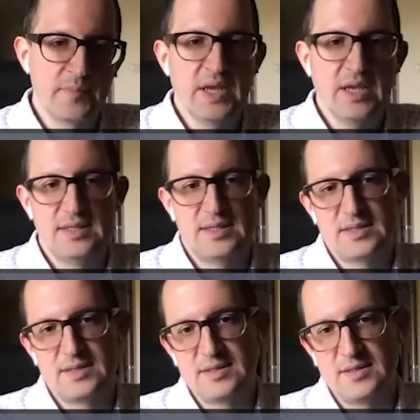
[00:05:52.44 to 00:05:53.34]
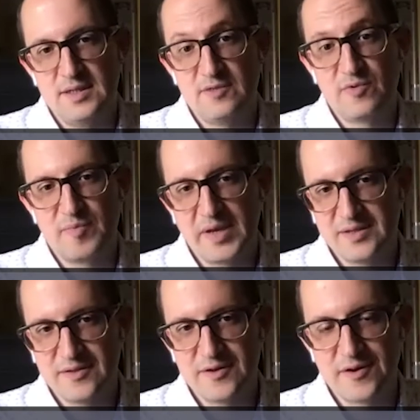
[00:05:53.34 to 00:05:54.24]
is what makes
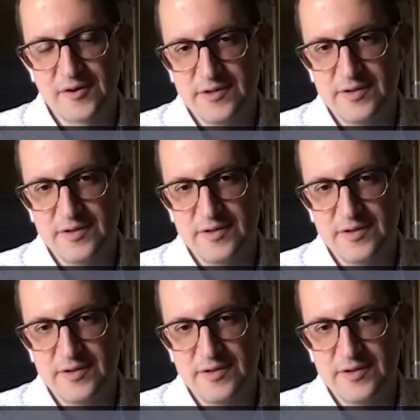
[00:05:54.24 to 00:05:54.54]
it hard.